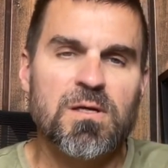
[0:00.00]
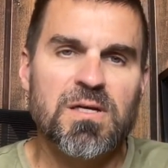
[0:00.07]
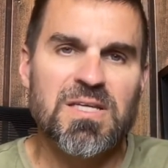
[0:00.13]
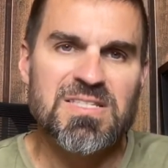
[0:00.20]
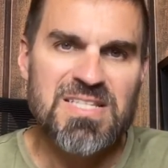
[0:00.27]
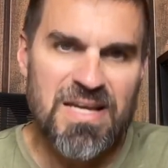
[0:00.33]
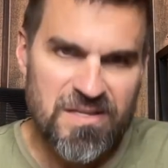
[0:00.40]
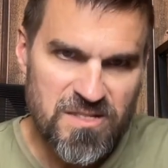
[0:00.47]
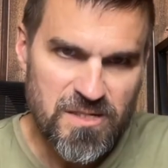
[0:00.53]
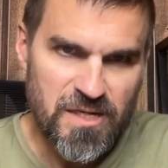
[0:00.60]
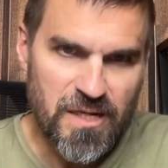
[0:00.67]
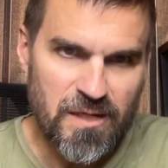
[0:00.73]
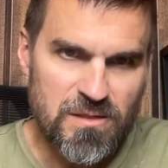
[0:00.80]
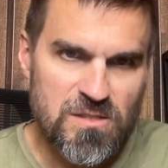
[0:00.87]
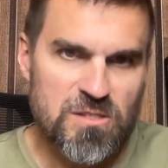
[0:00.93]

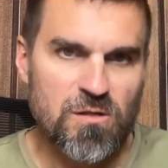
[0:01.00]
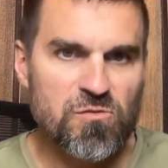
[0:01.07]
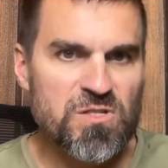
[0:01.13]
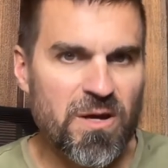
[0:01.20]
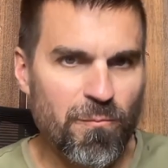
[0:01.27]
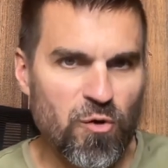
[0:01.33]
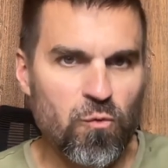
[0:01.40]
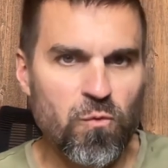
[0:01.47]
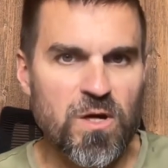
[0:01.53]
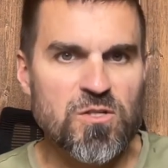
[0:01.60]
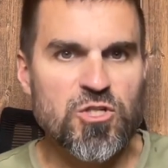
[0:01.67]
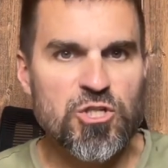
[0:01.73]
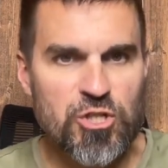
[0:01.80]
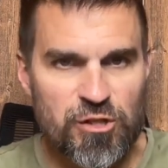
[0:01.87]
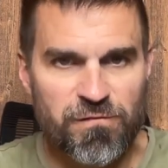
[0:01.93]
intensity. So tempo run
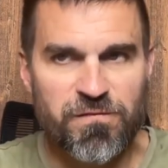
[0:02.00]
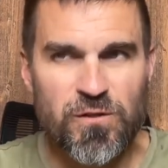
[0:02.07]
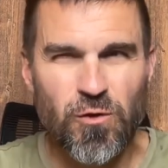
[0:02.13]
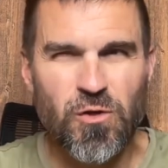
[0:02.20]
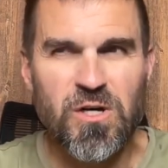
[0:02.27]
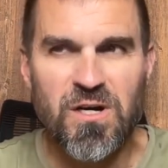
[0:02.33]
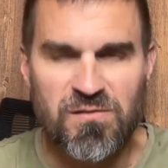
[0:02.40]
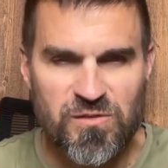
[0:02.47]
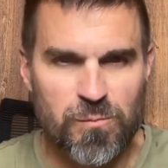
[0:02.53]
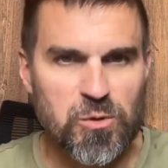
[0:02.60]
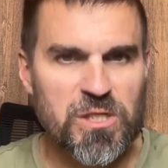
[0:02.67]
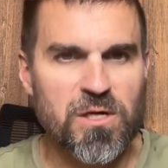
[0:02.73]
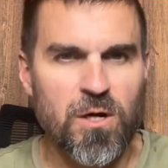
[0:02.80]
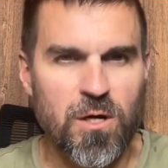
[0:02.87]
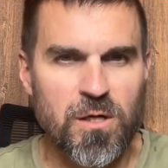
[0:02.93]
should feel
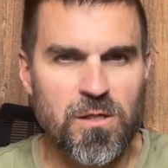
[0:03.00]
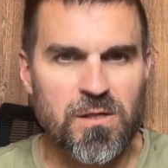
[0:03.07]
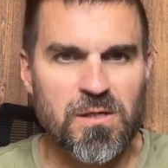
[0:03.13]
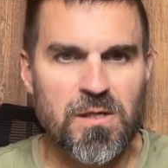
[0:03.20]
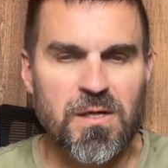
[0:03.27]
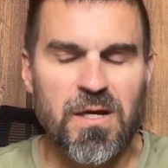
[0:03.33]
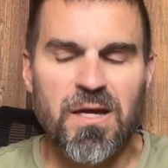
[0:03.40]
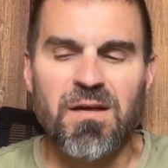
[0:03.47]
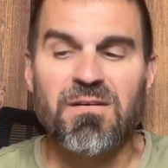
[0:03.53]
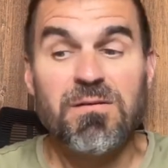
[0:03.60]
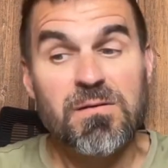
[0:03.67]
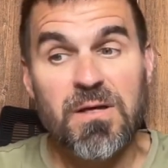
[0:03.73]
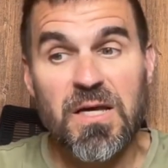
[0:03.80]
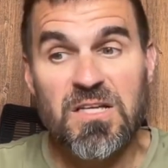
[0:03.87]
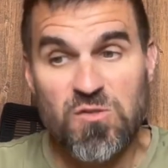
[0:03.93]
comfortably hard
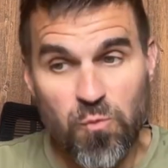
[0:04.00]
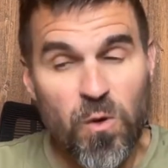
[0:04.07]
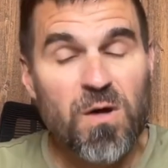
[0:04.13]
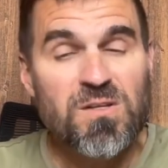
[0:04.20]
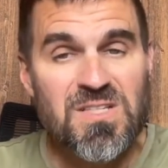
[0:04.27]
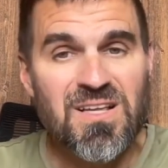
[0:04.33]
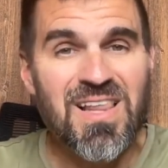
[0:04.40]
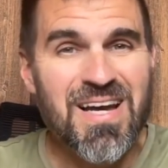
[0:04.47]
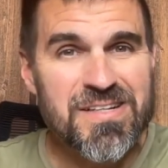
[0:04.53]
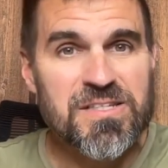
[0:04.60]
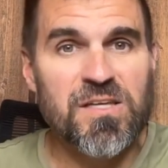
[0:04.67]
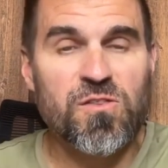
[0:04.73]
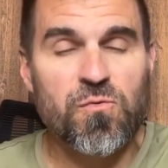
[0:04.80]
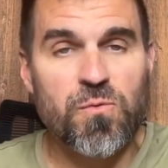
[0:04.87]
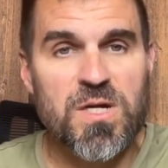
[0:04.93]
as well as a
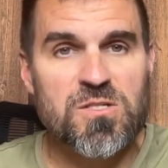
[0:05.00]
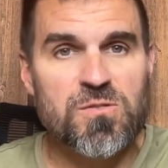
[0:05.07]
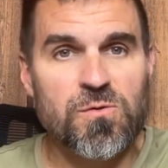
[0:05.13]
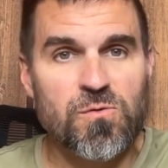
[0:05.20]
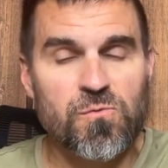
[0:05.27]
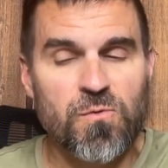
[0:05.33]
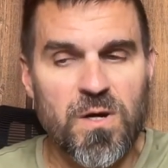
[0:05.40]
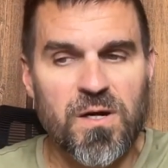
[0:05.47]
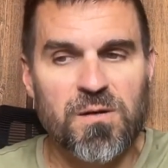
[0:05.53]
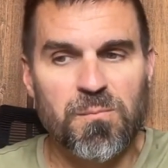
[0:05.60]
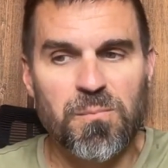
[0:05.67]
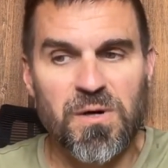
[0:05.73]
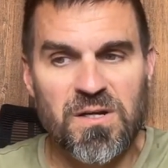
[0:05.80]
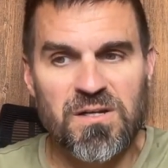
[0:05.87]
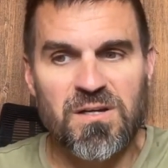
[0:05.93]
lactate threshold run,
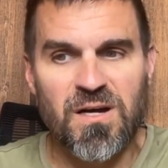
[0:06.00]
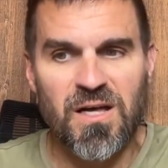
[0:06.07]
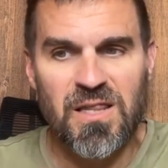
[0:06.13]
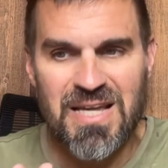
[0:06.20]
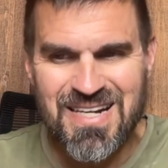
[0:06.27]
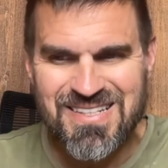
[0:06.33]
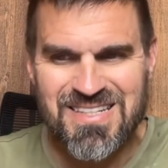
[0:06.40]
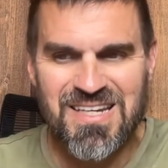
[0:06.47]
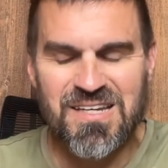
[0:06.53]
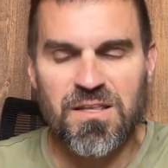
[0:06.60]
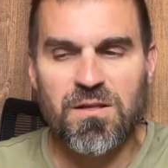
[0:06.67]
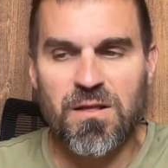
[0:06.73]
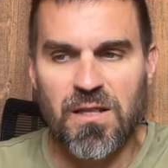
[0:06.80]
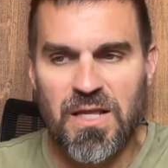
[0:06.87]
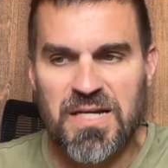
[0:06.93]
but a lactic,
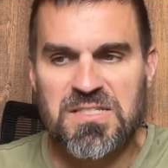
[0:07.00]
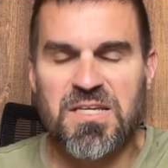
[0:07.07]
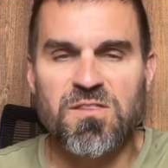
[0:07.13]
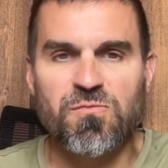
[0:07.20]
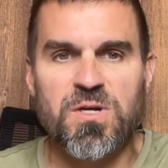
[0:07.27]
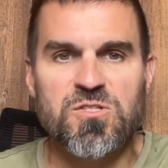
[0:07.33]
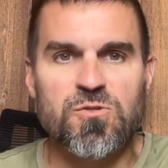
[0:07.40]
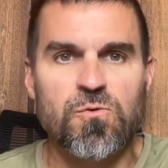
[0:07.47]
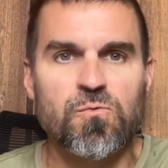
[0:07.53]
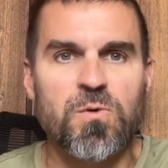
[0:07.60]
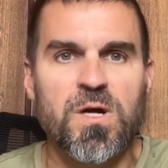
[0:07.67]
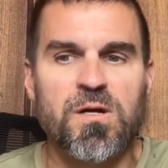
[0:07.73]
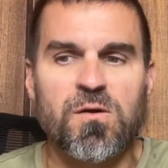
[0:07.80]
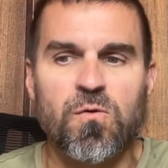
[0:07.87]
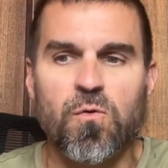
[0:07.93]
lactate threshold
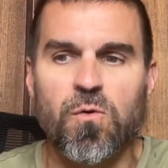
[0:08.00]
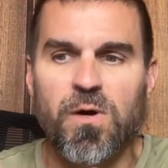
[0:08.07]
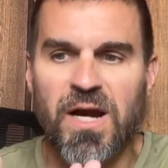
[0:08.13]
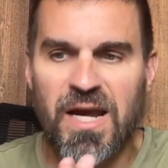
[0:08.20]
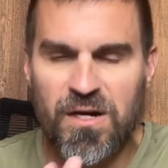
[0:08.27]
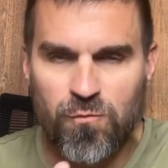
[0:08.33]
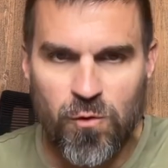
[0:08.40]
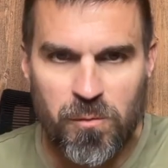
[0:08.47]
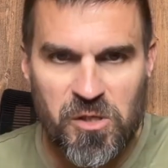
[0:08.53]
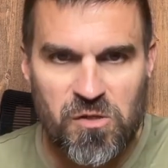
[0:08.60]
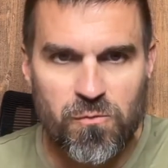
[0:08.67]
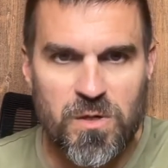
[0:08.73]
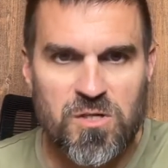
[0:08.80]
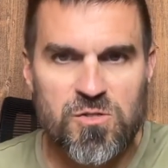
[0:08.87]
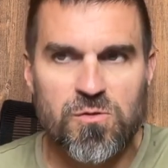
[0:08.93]
run or anaerobic
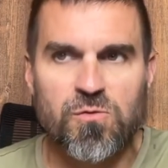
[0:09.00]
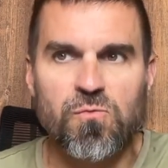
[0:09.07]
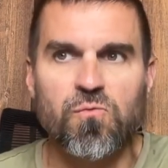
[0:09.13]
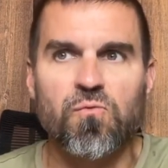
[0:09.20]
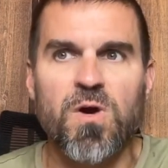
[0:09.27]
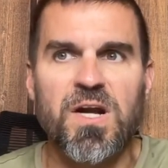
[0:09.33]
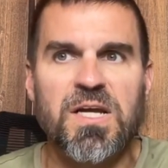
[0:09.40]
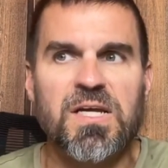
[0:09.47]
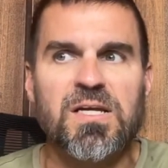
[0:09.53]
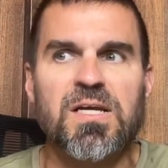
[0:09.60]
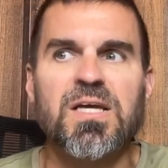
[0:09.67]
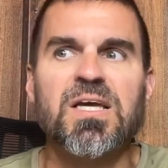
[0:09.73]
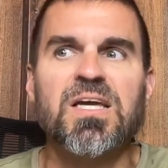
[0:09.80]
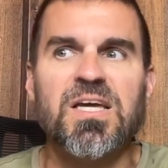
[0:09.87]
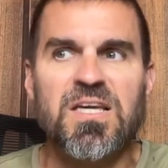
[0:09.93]
threshold running
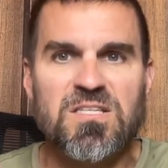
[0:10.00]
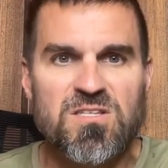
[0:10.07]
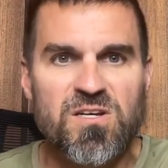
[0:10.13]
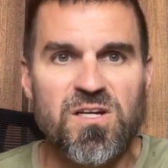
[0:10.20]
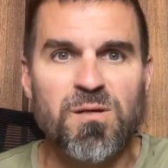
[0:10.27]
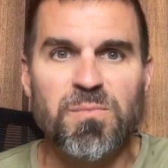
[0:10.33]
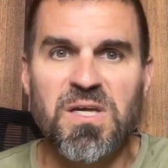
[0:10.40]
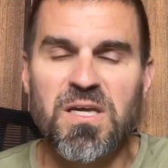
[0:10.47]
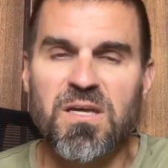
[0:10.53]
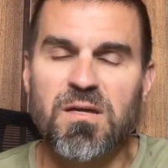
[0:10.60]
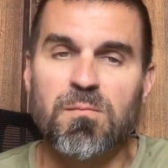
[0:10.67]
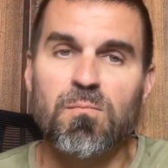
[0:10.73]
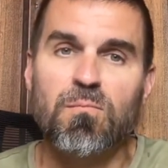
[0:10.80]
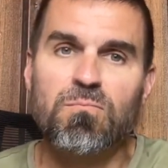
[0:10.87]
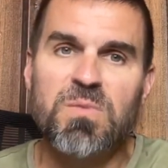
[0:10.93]
is going to be
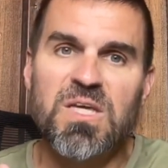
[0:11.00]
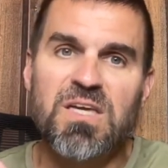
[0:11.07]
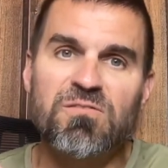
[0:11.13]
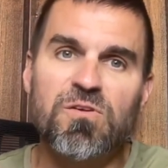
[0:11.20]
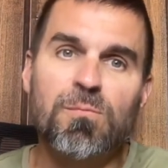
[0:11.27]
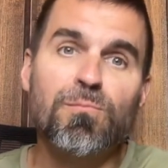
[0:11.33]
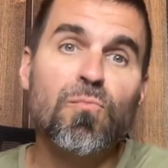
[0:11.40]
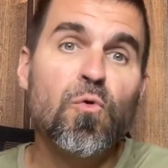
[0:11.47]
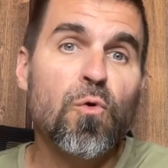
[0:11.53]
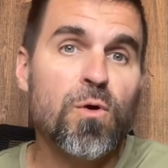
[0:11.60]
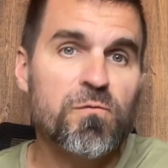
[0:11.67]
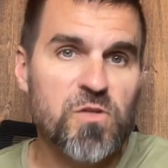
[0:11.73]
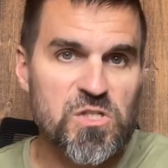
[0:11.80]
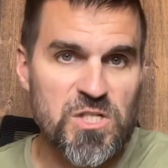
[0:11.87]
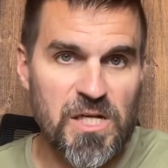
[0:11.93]
even more
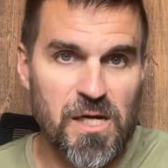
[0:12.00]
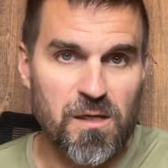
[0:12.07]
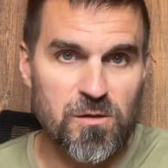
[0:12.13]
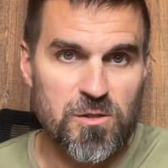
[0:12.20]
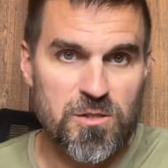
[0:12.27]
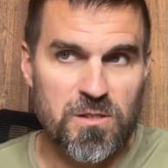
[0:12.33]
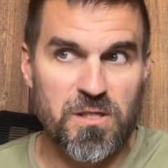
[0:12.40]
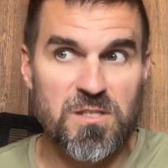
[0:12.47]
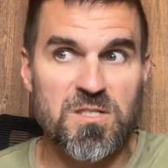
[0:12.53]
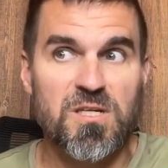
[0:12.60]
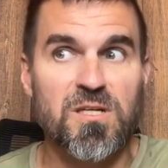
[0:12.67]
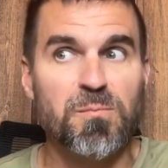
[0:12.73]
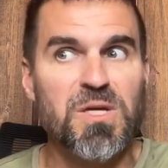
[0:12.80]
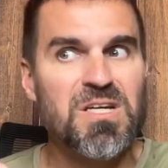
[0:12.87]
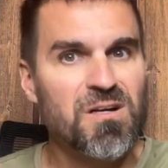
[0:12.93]
of a challenge. It's
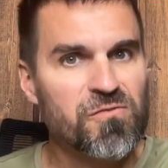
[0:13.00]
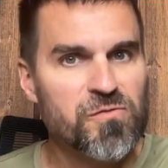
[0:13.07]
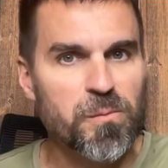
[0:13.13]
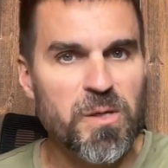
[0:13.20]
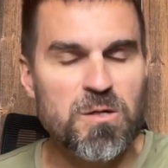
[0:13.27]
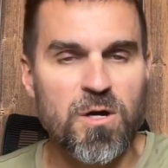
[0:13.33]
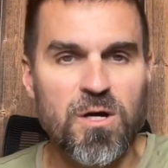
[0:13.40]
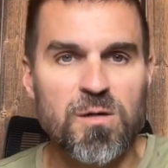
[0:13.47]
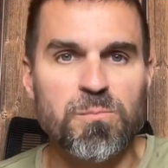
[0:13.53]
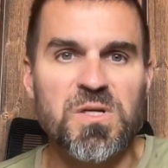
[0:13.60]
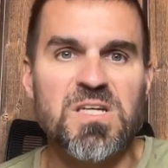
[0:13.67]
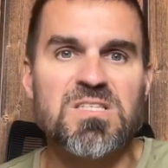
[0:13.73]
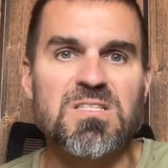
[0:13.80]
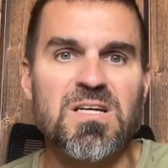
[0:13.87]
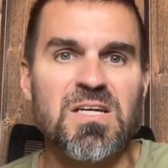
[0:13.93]
going to be comfortably hard,
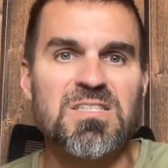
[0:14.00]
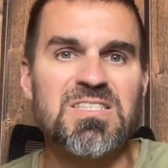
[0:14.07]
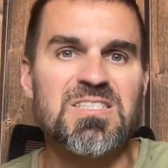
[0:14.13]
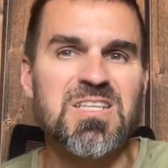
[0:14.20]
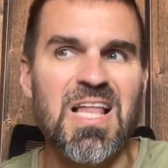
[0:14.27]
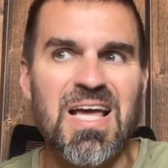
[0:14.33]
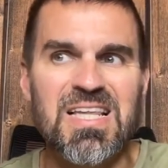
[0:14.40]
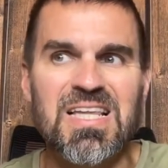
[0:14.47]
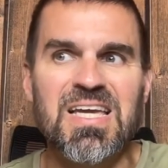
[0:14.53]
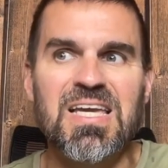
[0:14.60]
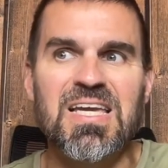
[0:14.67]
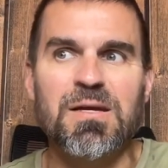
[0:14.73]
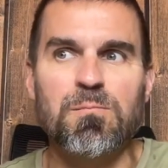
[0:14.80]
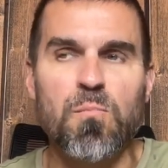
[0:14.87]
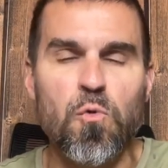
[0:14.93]
but it's uh, slightly
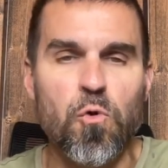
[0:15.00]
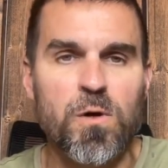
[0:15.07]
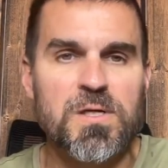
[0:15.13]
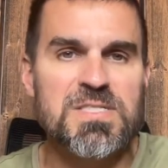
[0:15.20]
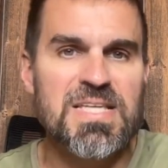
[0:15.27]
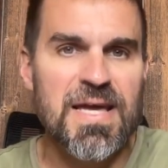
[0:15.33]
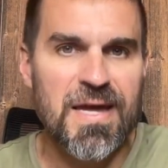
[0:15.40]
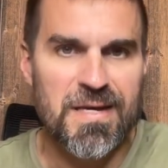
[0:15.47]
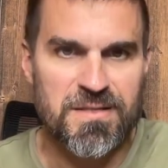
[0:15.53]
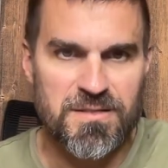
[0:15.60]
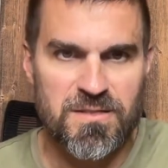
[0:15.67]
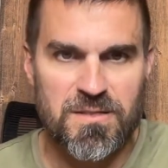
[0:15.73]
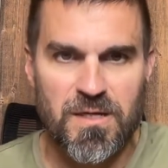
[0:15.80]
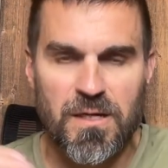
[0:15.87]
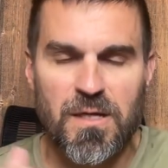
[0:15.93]
more
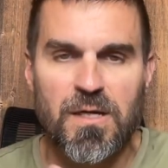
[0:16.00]
intense.